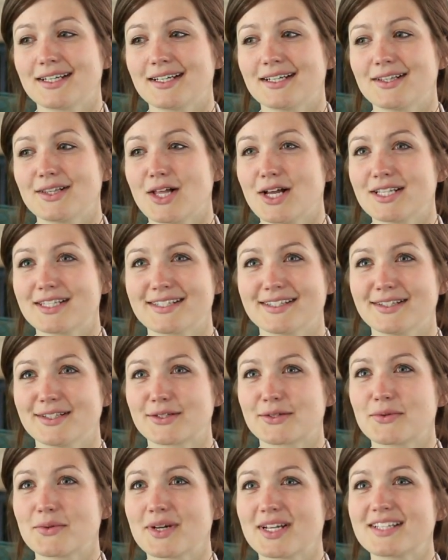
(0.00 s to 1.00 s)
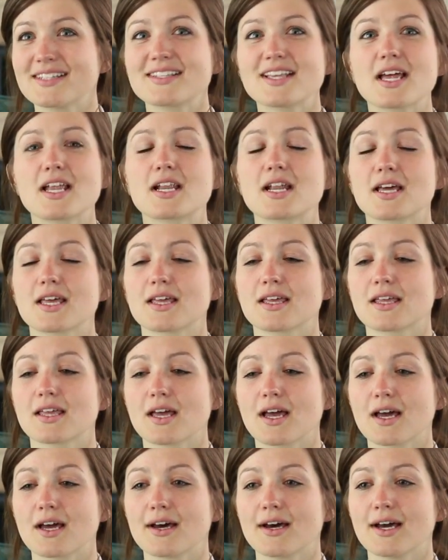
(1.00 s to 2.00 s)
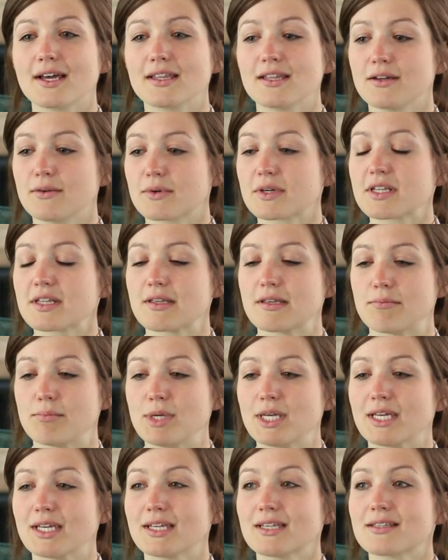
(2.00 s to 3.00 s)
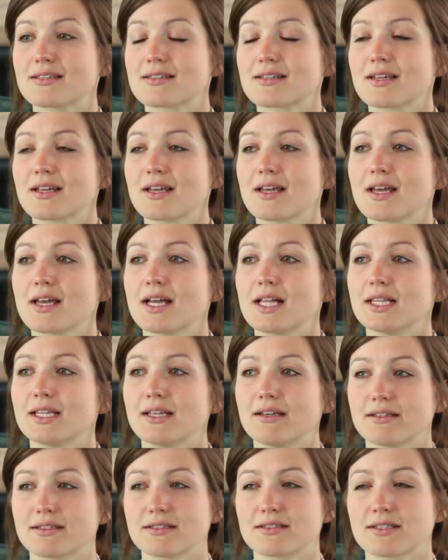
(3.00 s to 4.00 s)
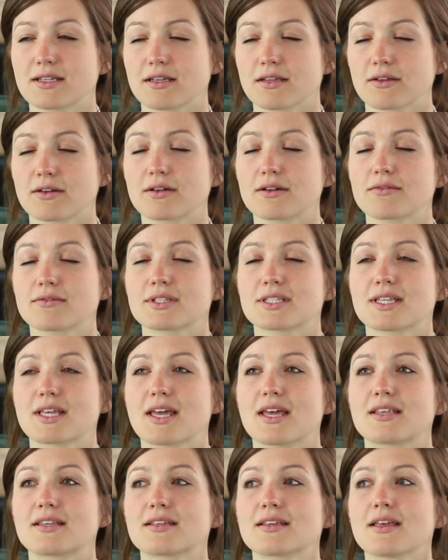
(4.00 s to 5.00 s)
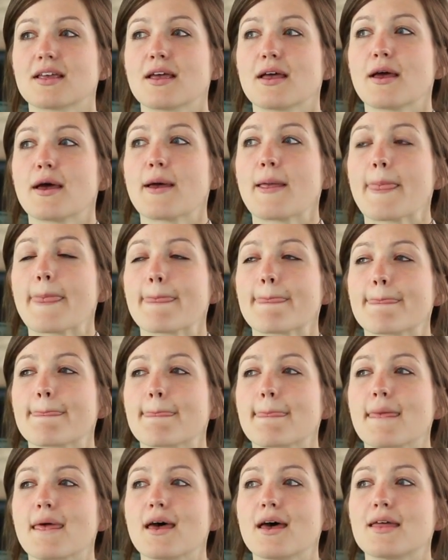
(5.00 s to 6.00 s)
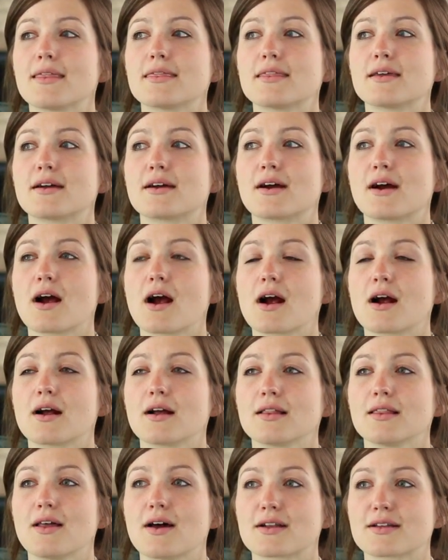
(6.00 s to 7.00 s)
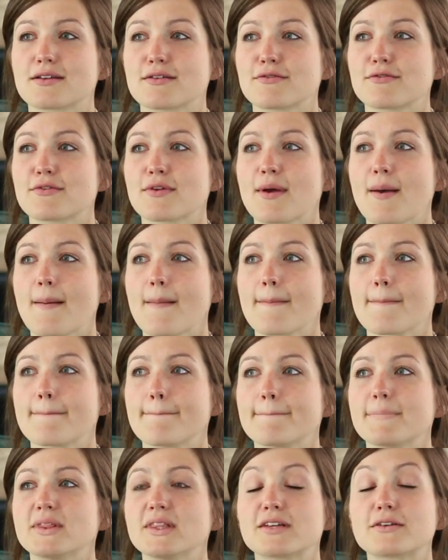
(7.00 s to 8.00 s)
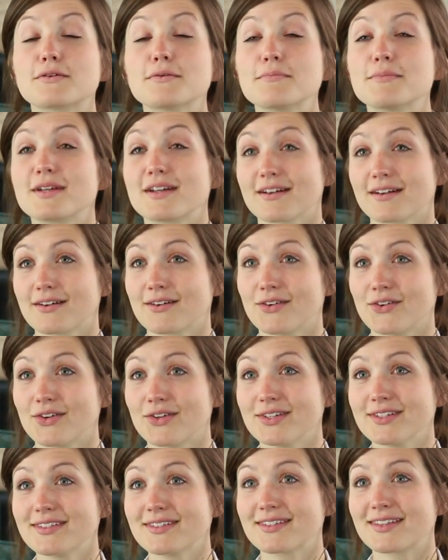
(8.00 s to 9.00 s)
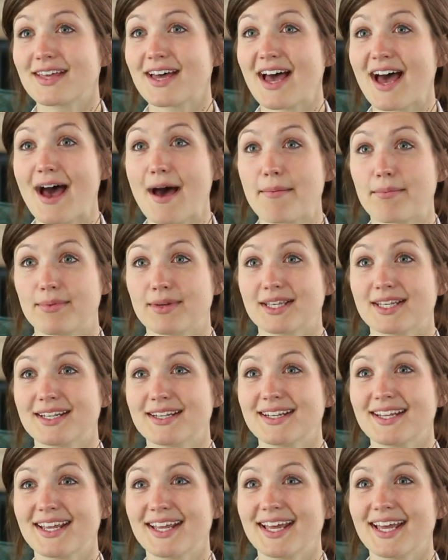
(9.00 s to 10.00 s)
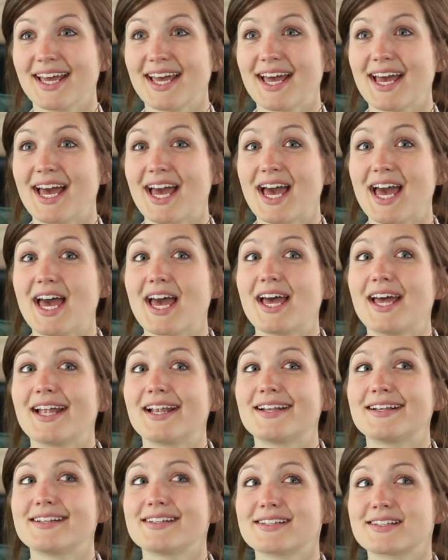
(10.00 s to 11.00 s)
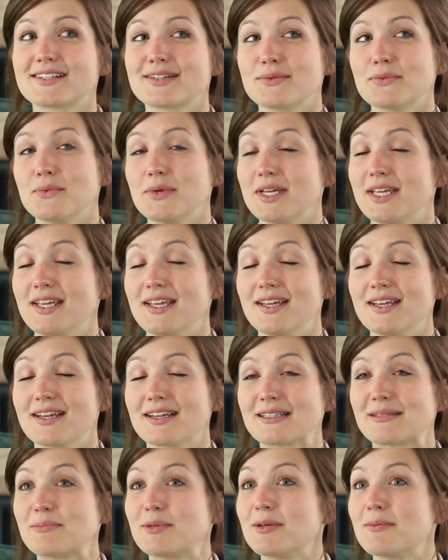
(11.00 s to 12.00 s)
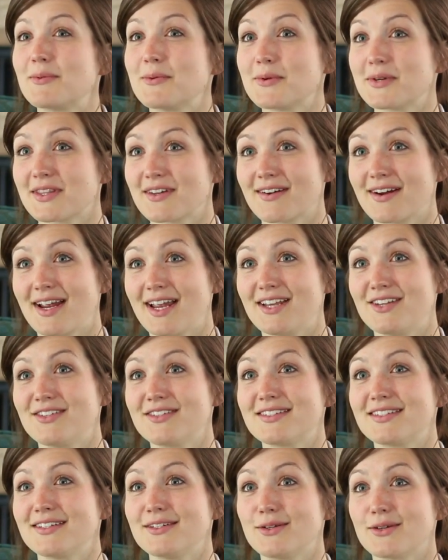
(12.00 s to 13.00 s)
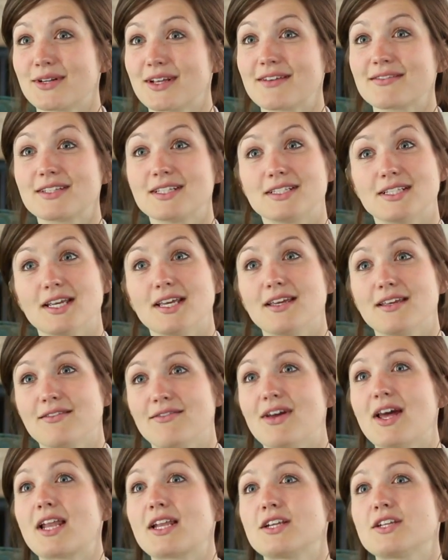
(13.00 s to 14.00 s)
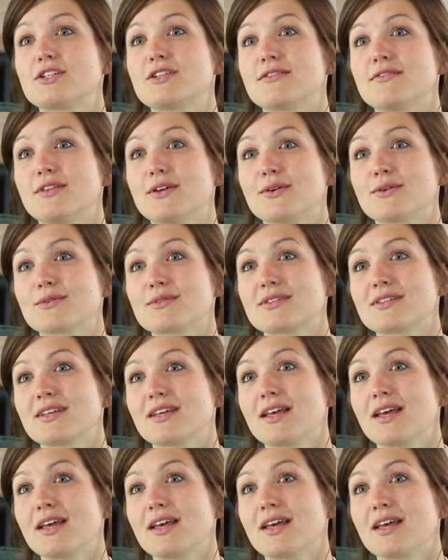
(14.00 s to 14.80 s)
Lots of little ones. And I think one of the biggest lessons I learned was that there are a lot of little miracles that happen, and we as people with our agency don't have to take advantage of those.